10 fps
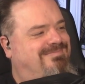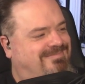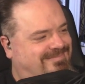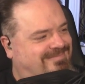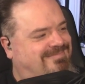
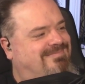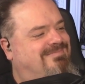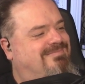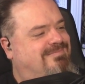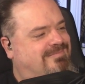
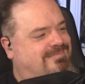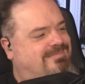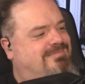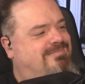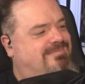
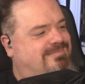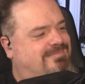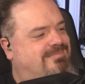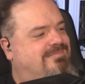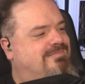
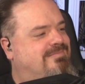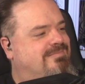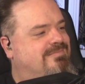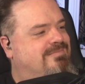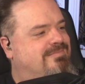
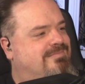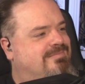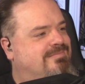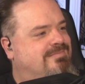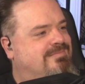
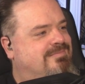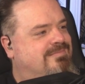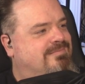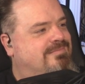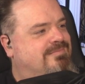
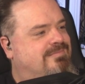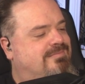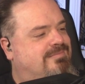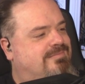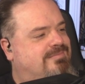(silent)